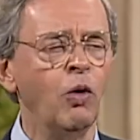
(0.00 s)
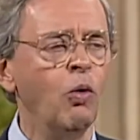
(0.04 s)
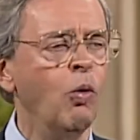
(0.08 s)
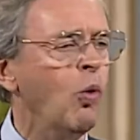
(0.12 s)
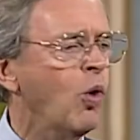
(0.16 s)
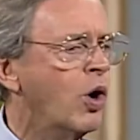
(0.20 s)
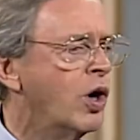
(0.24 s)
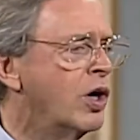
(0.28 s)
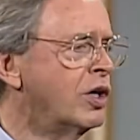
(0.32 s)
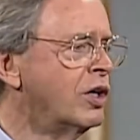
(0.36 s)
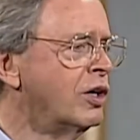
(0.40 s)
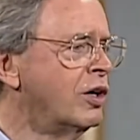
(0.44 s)

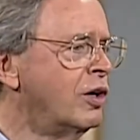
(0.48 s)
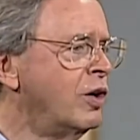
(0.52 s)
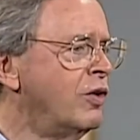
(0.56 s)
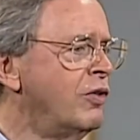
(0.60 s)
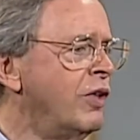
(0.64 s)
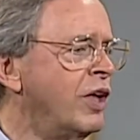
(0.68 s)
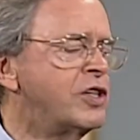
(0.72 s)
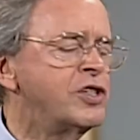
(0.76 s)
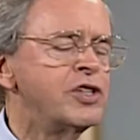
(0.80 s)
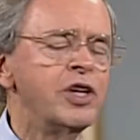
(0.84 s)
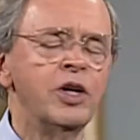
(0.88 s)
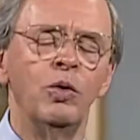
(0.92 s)
world
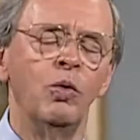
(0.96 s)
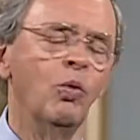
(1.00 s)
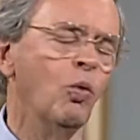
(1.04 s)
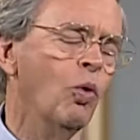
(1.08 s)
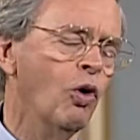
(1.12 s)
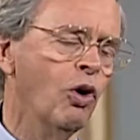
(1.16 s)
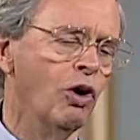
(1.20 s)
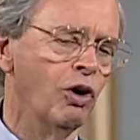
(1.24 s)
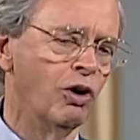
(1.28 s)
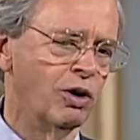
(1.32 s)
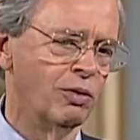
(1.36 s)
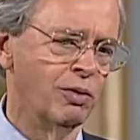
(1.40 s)
that's at
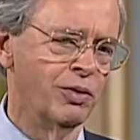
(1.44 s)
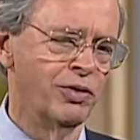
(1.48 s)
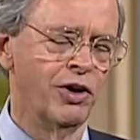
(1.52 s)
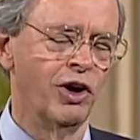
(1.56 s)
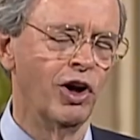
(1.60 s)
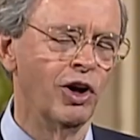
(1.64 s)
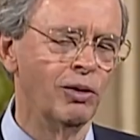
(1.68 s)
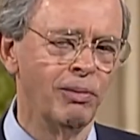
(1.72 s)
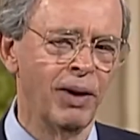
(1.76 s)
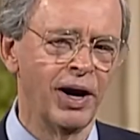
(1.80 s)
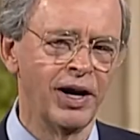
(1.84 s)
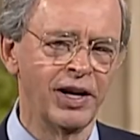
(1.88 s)
war with
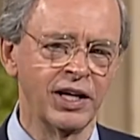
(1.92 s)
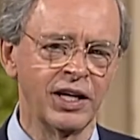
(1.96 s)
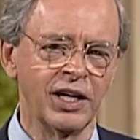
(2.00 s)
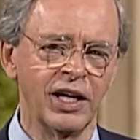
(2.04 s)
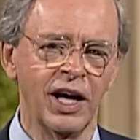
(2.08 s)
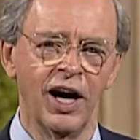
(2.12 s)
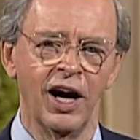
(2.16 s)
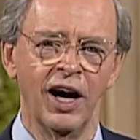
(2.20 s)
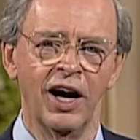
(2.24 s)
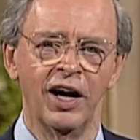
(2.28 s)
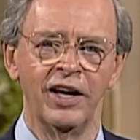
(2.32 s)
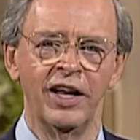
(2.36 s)
Almighty
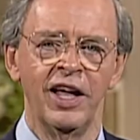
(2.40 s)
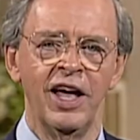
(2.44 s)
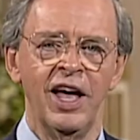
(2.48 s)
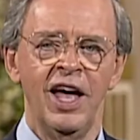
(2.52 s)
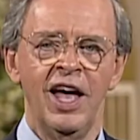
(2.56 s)
God.